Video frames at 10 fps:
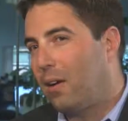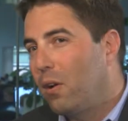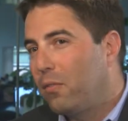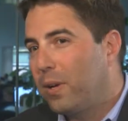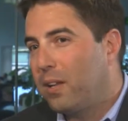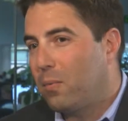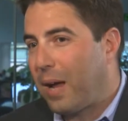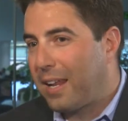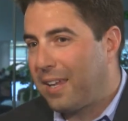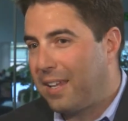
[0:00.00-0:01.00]
don't know if we can
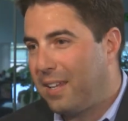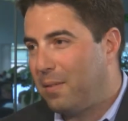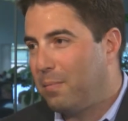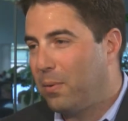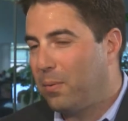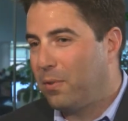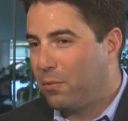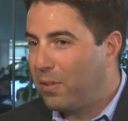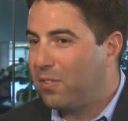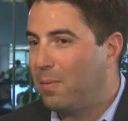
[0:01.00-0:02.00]
eradicate it, but
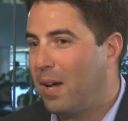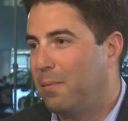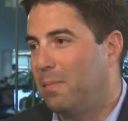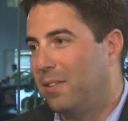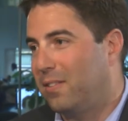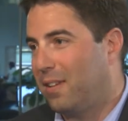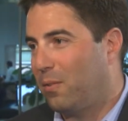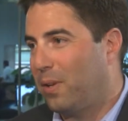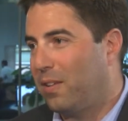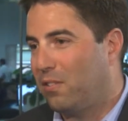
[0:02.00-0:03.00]
there's reason to be optimistic.
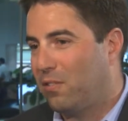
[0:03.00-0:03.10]
We can